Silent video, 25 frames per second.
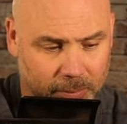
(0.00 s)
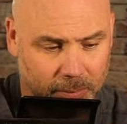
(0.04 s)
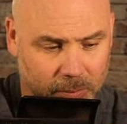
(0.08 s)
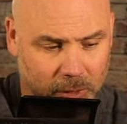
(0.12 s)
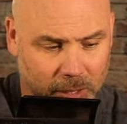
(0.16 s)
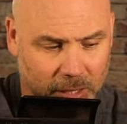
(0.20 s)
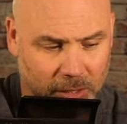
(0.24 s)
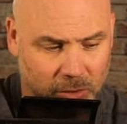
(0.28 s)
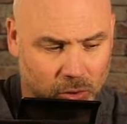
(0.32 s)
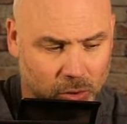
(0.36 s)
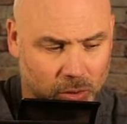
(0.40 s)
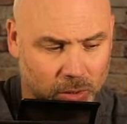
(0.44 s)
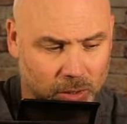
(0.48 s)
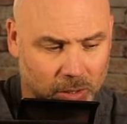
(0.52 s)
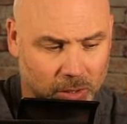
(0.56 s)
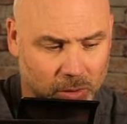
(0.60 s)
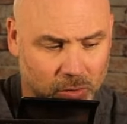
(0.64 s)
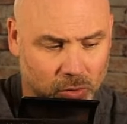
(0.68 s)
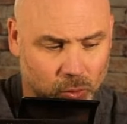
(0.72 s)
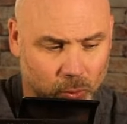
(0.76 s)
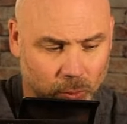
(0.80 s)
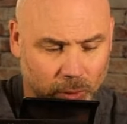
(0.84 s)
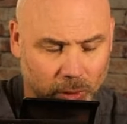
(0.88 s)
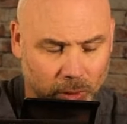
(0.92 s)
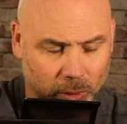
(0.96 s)
in the
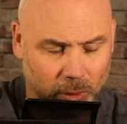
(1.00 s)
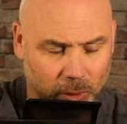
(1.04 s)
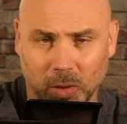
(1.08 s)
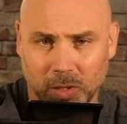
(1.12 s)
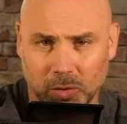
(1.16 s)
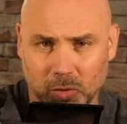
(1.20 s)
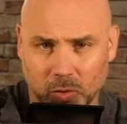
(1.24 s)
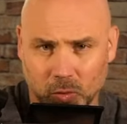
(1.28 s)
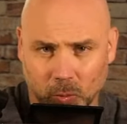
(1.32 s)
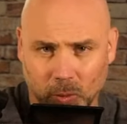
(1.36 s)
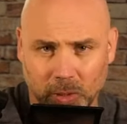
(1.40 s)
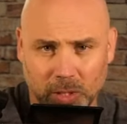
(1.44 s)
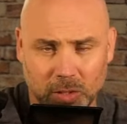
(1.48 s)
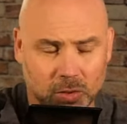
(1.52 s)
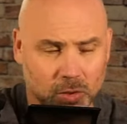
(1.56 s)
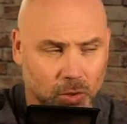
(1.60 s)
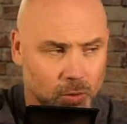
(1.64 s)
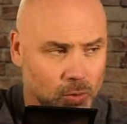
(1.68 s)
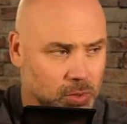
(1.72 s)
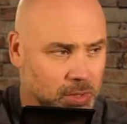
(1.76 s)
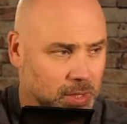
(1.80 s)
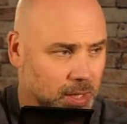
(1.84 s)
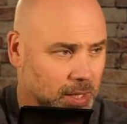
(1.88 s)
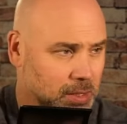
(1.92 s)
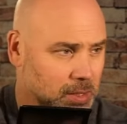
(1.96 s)

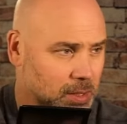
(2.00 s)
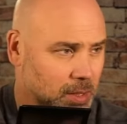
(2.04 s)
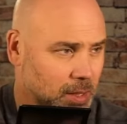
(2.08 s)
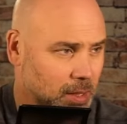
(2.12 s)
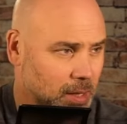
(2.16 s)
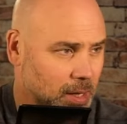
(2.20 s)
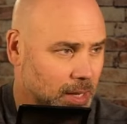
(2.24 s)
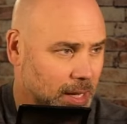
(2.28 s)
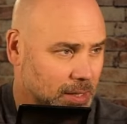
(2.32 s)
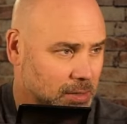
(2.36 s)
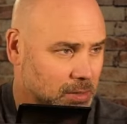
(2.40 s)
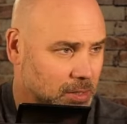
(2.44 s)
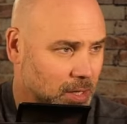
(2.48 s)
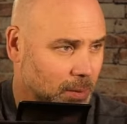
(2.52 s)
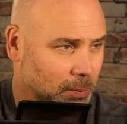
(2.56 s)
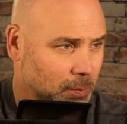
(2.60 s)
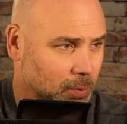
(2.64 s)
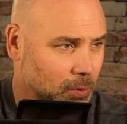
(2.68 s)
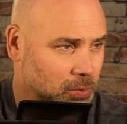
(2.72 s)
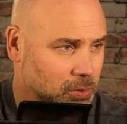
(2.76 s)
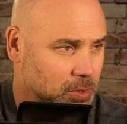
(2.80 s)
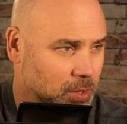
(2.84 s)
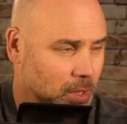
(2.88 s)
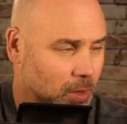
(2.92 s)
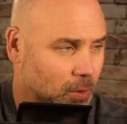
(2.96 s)
21-22 season at
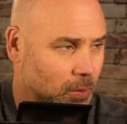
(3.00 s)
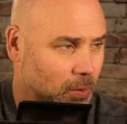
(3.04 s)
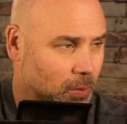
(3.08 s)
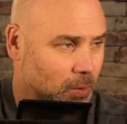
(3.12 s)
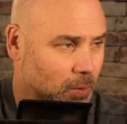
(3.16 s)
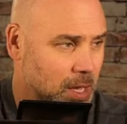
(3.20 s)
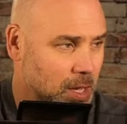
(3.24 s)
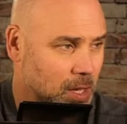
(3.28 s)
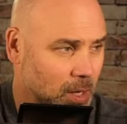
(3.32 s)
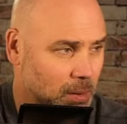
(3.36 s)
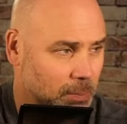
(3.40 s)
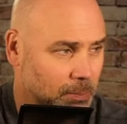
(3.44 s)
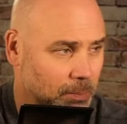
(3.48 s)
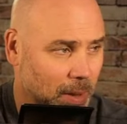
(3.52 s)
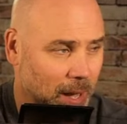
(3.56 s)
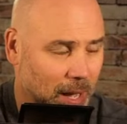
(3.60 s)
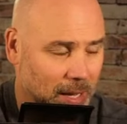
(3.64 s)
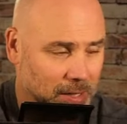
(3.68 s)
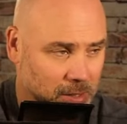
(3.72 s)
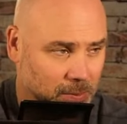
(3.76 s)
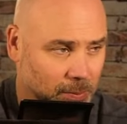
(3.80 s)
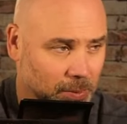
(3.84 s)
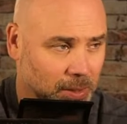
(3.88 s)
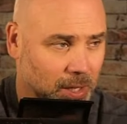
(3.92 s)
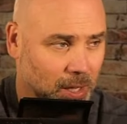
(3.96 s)
Temple, so he could
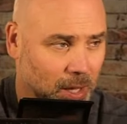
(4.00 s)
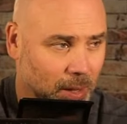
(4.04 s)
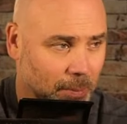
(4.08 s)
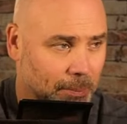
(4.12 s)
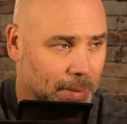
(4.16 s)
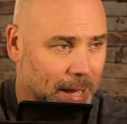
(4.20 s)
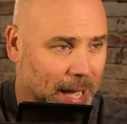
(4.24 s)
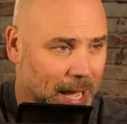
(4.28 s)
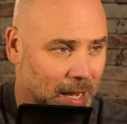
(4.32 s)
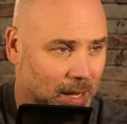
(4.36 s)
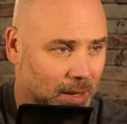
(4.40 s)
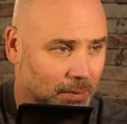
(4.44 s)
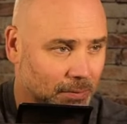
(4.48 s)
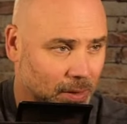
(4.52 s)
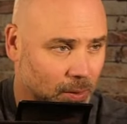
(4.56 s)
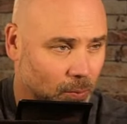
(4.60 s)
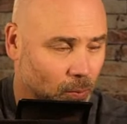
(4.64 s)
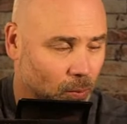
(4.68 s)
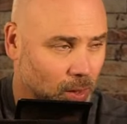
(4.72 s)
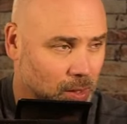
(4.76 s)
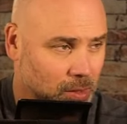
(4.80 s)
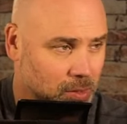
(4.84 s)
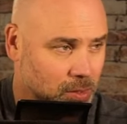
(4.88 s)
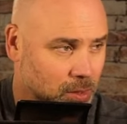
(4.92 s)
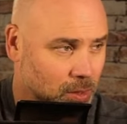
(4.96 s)
possibly come back if he
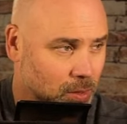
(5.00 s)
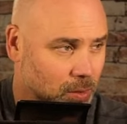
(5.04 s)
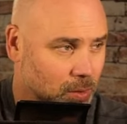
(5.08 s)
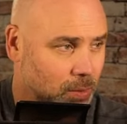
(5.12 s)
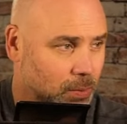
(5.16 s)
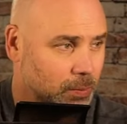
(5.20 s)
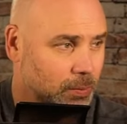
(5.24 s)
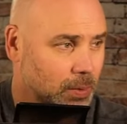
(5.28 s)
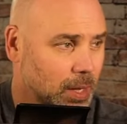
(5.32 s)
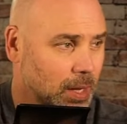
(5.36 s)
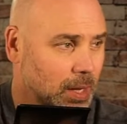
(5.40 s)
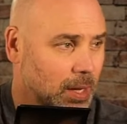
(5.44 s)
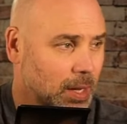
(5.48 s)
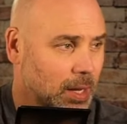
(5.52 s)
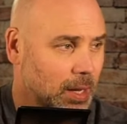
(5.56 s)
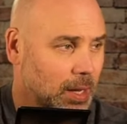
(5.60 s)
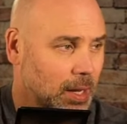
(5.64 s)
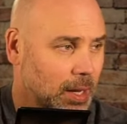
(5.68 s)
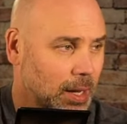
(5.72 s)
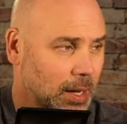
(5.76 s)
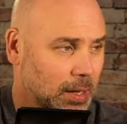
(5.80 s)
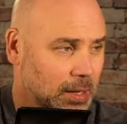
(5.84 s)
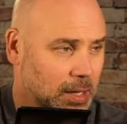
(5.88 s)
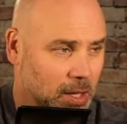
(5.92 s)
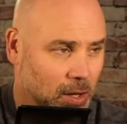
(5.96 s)
wants to.
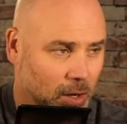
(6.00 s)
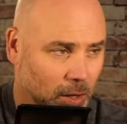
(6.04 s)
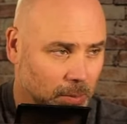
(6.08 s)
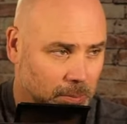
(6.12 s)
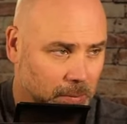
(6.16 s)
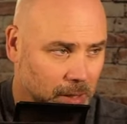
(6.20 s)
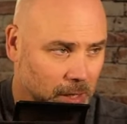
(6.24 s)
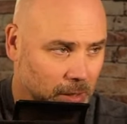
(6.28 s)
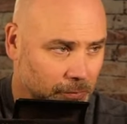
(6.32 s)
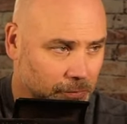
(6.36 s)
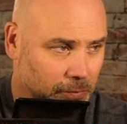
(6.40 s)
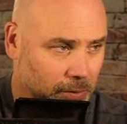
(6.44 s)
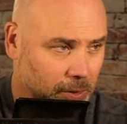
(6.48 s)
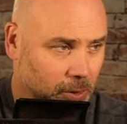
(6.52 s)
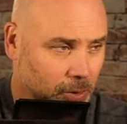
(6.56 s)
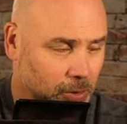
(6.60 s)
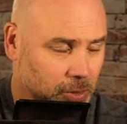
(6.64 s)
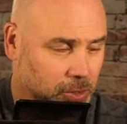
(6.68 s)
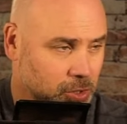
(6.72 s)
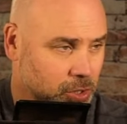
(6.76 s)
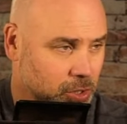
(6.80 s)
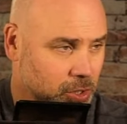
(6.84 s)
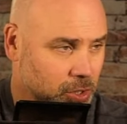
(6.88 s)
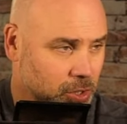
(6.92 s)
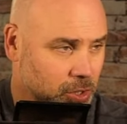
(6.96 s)
Keon Minifield
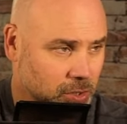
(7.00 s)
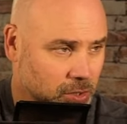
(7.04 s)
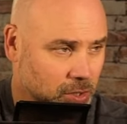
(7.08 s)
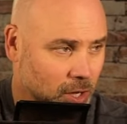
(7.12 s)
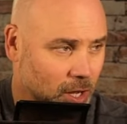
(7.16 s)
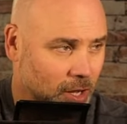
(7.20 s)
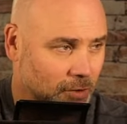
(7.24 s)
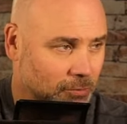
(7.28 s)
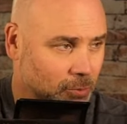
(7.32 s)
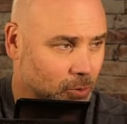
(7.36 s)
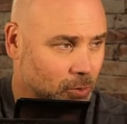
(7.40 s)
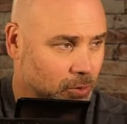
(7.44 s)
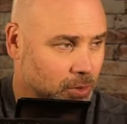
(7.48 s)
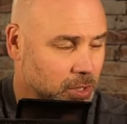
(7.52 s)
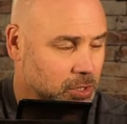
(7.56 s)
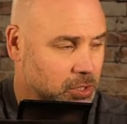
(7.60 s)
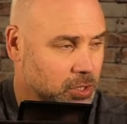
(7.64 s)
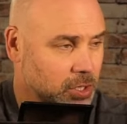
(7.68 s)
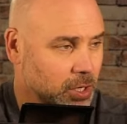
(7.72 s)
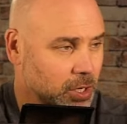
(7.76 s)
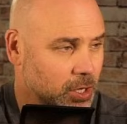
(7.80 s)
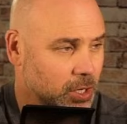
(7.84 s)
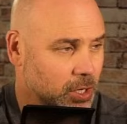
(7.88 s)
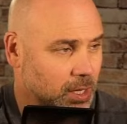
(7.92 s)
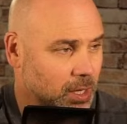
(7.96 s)
is just a sophomore this
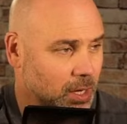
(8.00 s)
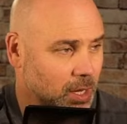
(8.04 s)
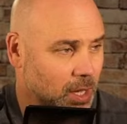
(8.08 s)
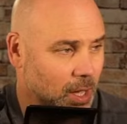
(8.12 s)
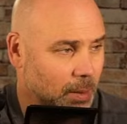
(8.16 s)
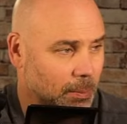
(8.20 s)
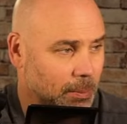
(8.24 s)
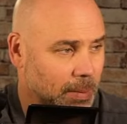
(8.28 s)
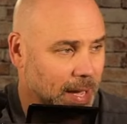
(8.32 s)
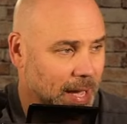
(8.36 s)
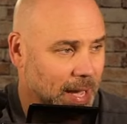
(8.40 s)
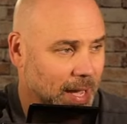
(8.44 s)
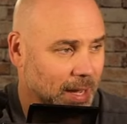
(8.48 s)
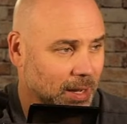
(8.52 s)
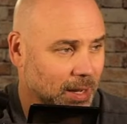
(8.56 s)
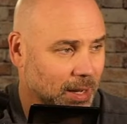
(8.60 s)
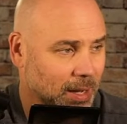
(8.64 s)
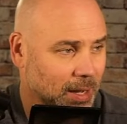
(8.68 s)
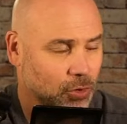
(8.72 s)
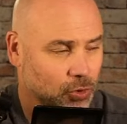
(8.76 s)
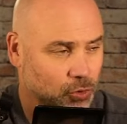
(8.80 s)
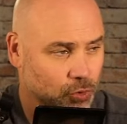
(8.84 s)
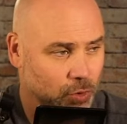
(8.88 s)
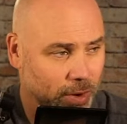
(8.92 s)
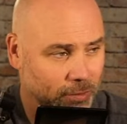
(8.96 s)
year. He could come back.
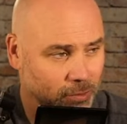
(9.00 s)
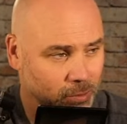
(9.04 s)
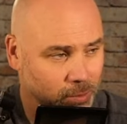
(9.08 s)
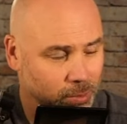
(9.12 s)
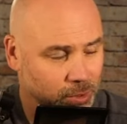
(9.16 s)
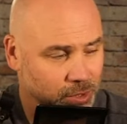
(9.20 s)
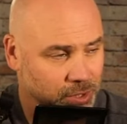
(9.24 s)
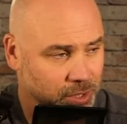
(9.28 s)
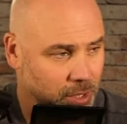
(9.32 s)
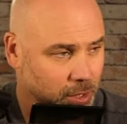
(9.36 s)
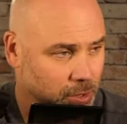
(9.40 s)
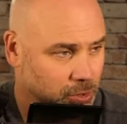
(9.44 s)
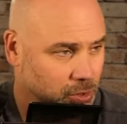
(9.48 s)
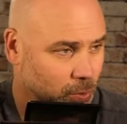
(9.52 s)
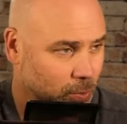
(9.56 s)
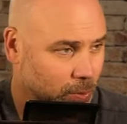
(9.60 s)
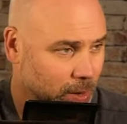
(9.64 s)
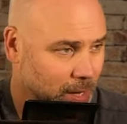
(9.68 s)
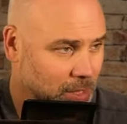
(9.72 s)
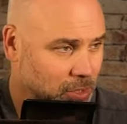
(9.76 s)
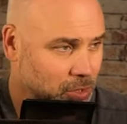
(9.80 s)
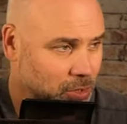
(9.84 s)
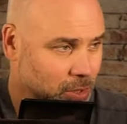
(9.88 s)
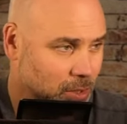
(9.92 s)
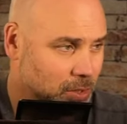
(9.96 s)
Trevin Brazil is a
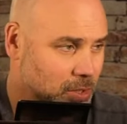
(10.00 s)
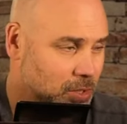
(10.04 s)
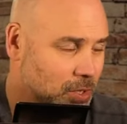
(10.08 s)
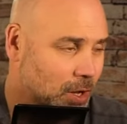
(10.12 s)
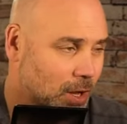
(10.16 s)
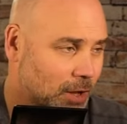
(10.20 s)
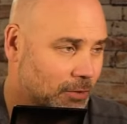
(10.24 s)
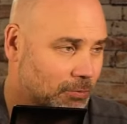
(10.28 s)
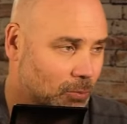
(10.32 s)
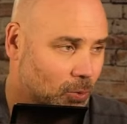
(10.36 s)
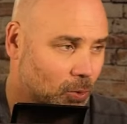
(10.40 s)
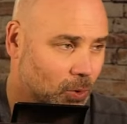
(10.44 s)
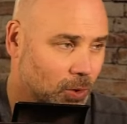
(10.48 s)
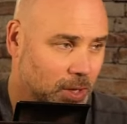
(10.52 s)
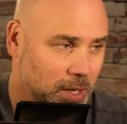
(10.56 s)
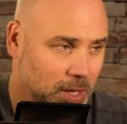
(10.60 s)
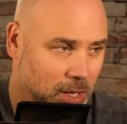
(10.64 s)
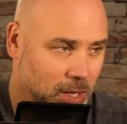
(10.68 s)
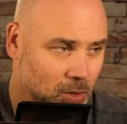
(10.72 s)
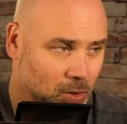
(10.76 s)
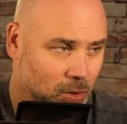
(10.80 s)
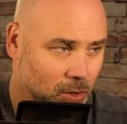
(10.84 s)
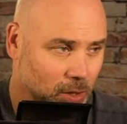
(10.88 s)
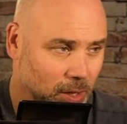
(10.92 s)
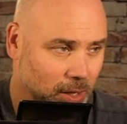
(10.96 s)
redshirt sophomore. He
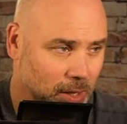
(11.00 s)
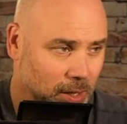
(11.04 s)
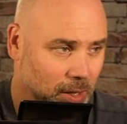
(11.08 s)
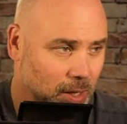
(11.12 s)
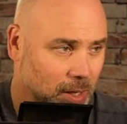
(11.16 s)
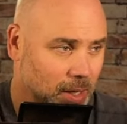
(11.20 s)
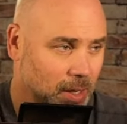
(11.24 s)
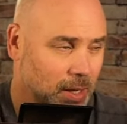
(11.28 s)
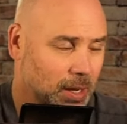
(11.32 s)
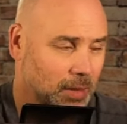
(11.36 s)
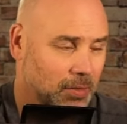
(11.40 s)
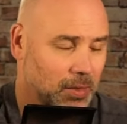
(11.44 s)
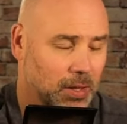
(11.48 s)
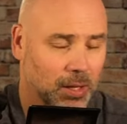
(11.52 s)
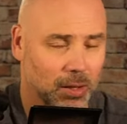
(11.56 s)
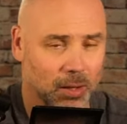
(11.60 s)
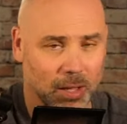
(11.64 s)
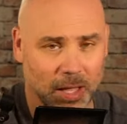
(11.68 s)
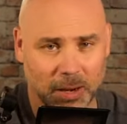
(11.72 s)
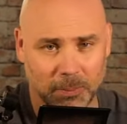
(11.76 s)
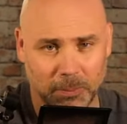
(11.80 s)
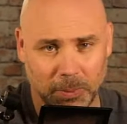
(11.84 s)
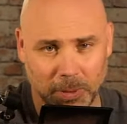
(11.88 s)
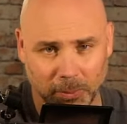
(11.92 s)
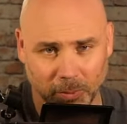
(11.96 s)
could. I think a
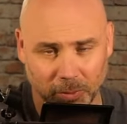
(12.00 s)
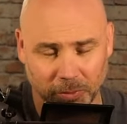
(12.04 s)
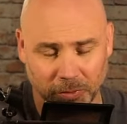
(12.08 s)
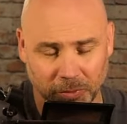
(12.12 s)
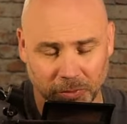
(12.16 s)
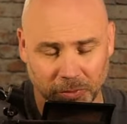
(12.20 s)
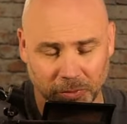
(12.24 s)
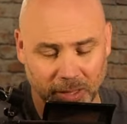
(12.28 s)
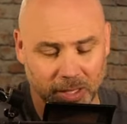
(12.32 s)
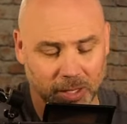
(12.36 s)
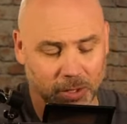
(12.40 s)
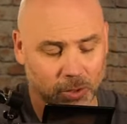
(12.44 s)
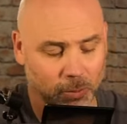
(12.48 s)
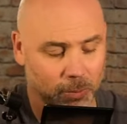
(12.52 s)
lot of people think that he'll